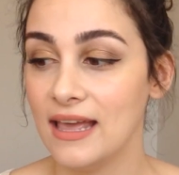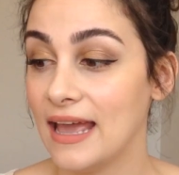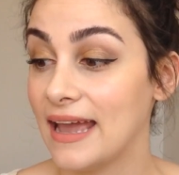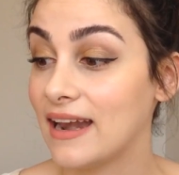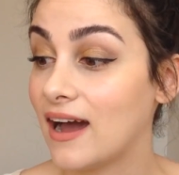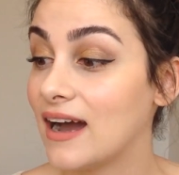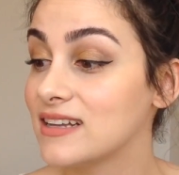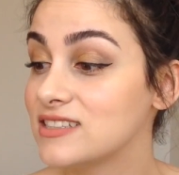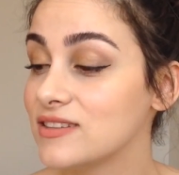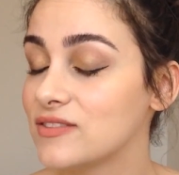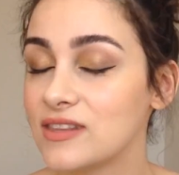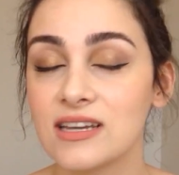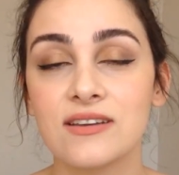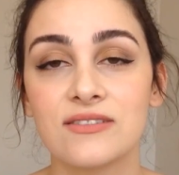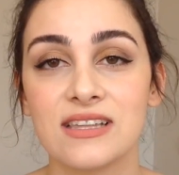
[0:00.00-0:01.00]
And I didn't
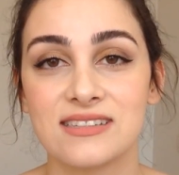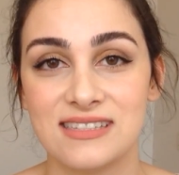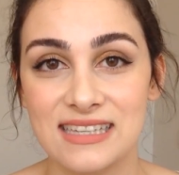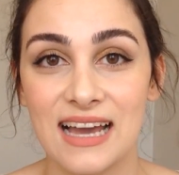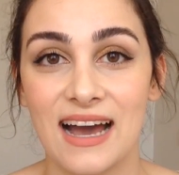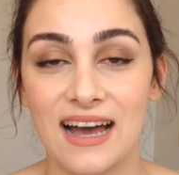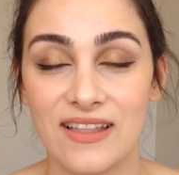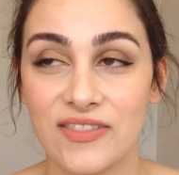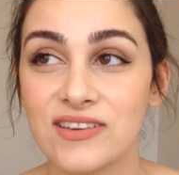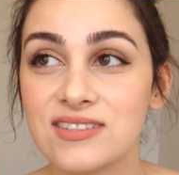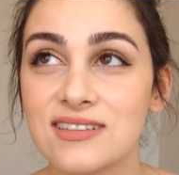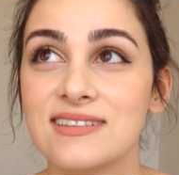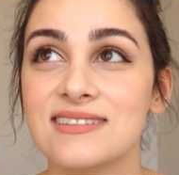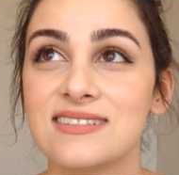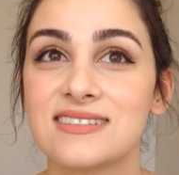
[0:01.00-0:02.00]
think of this. Yeah, this
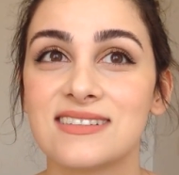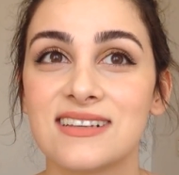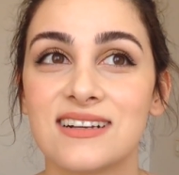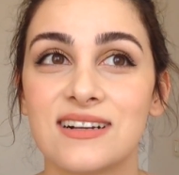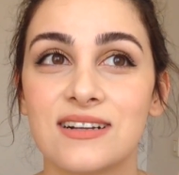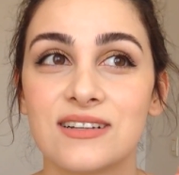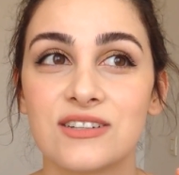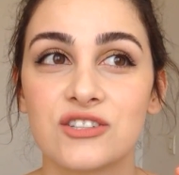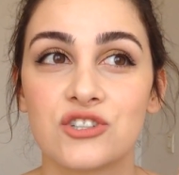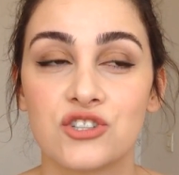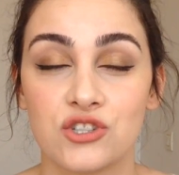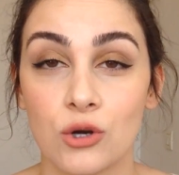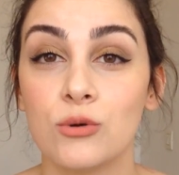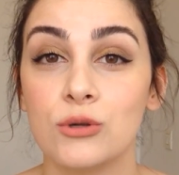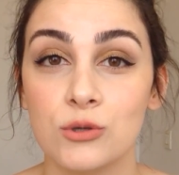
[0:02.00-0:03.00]
is
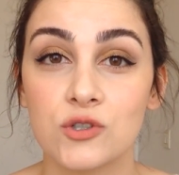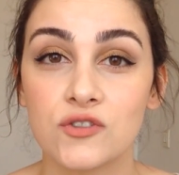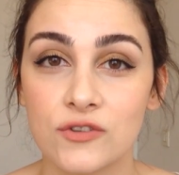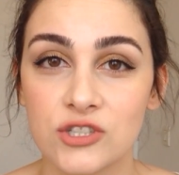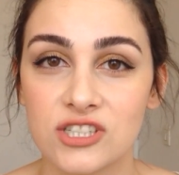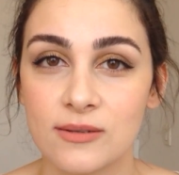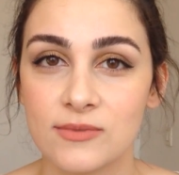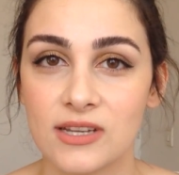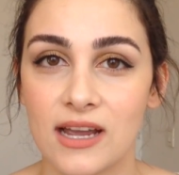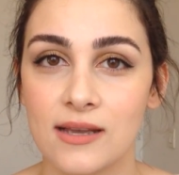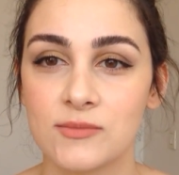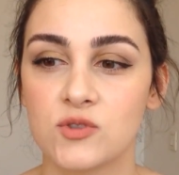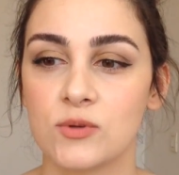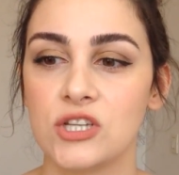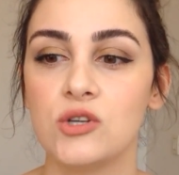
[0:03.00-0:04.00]
so useful
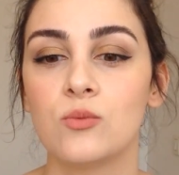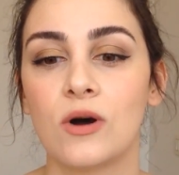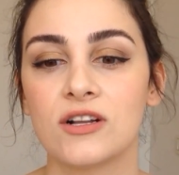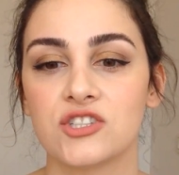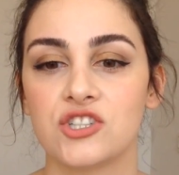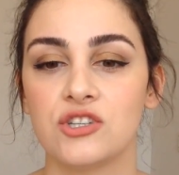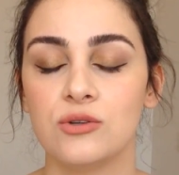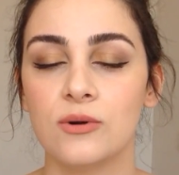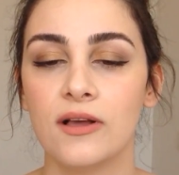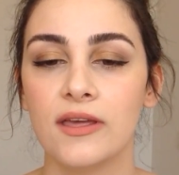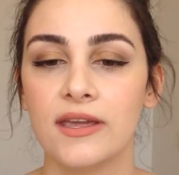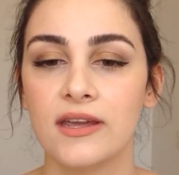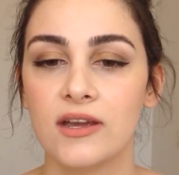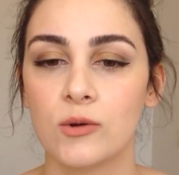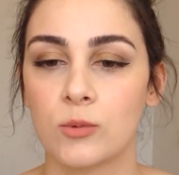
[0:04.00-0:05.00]
sometimes when you want to
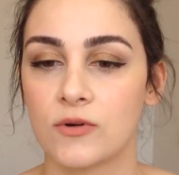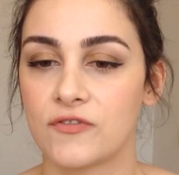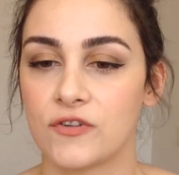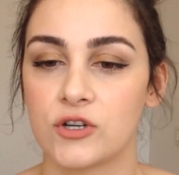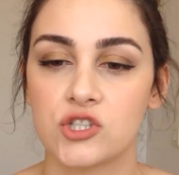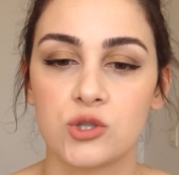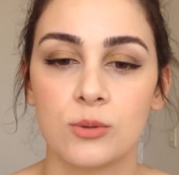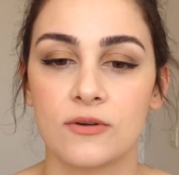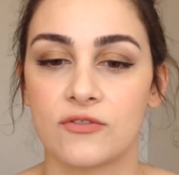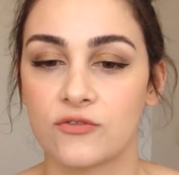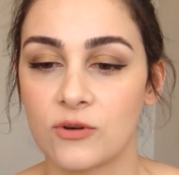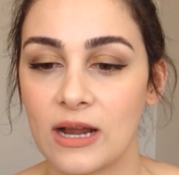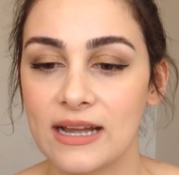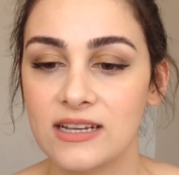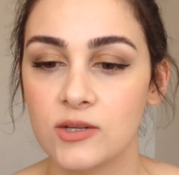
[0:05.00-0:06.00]
refer to a
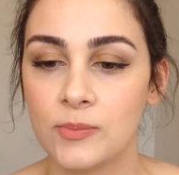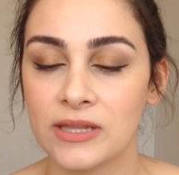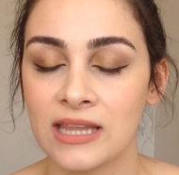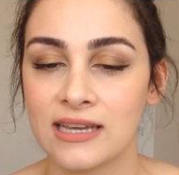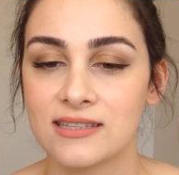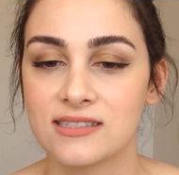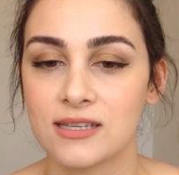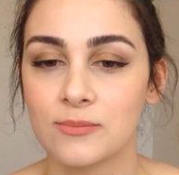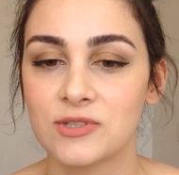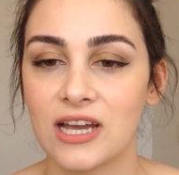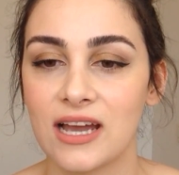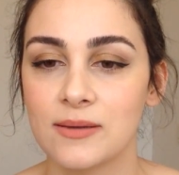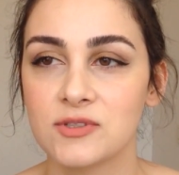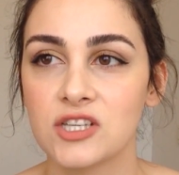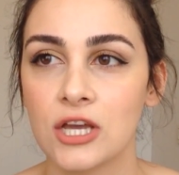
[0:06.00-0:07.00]
friend, but like
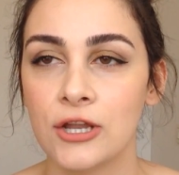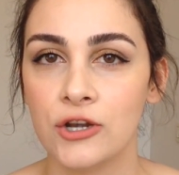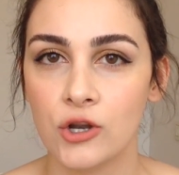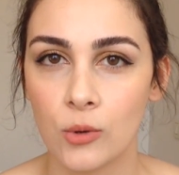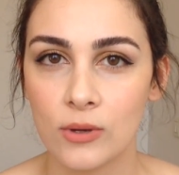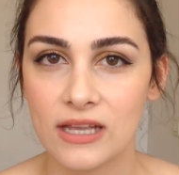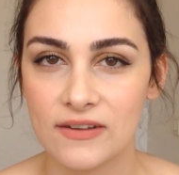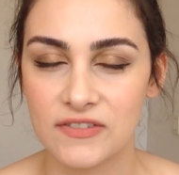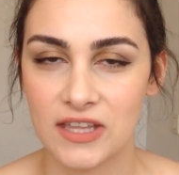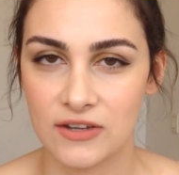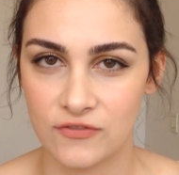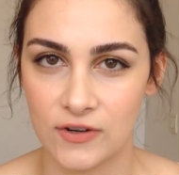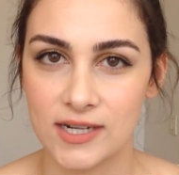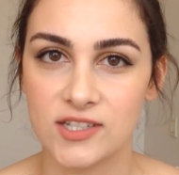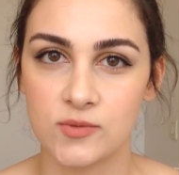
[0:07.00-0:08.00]
sometimes knowing if
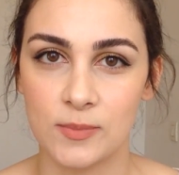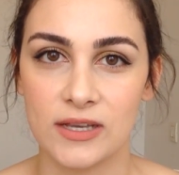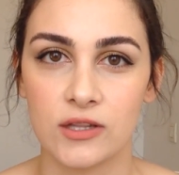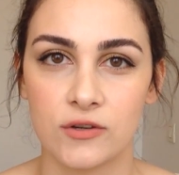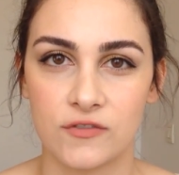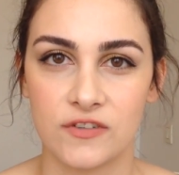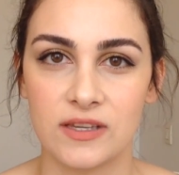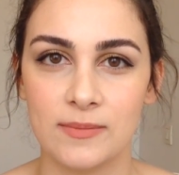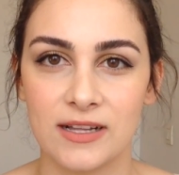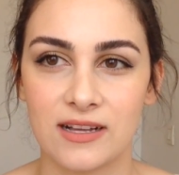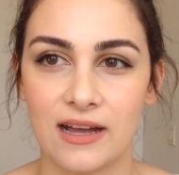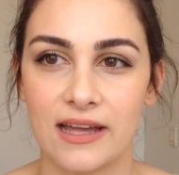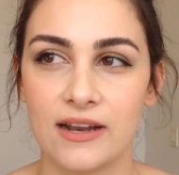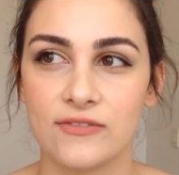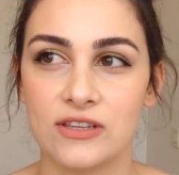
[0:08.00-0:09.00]
that friend is male or female
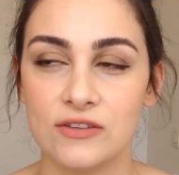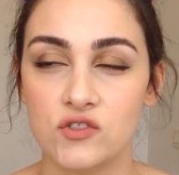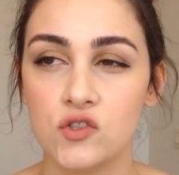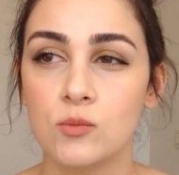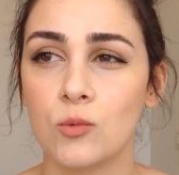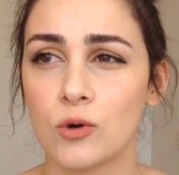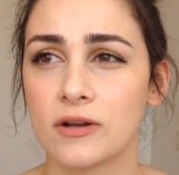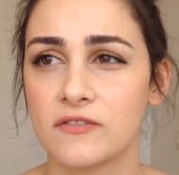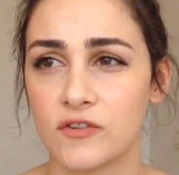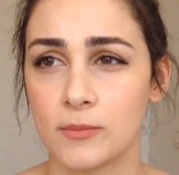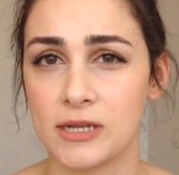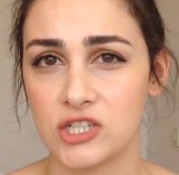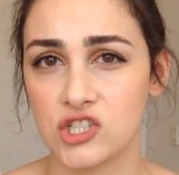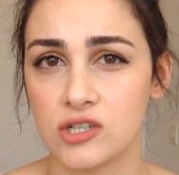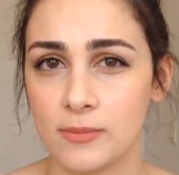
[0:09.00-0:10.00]
kind of gives you more
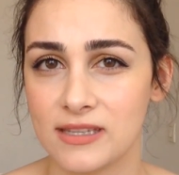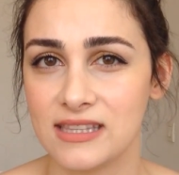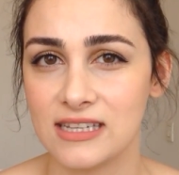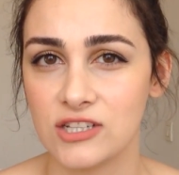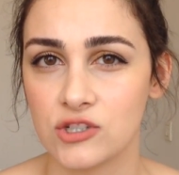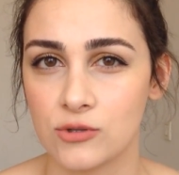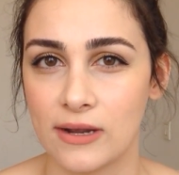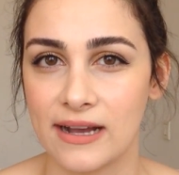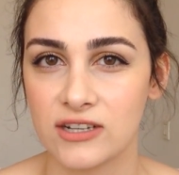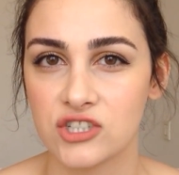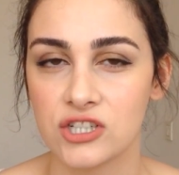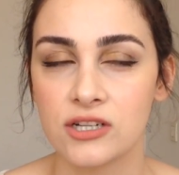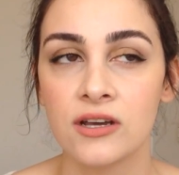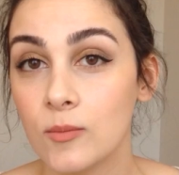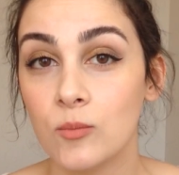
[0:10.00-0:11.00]
information about the
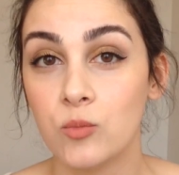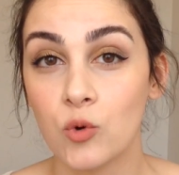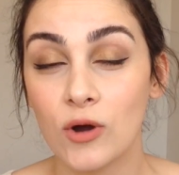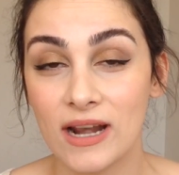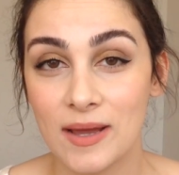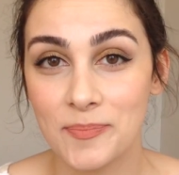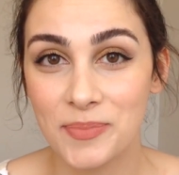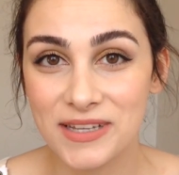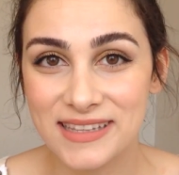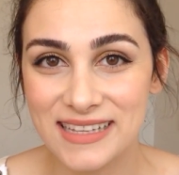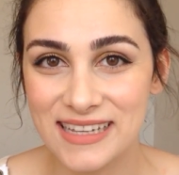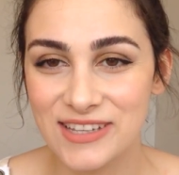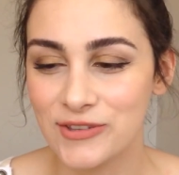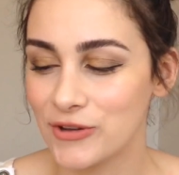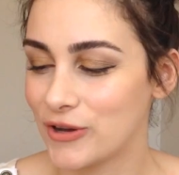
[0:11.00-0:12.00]
interaction. Buon
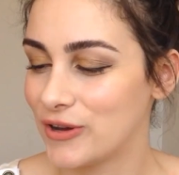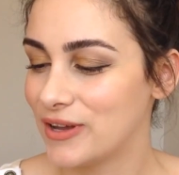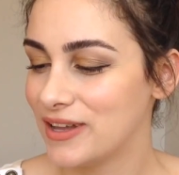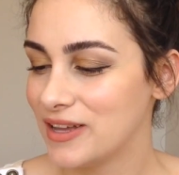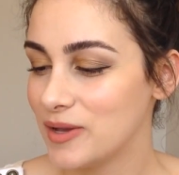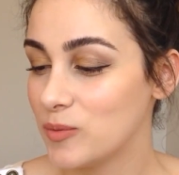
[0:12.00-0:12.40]
appetito.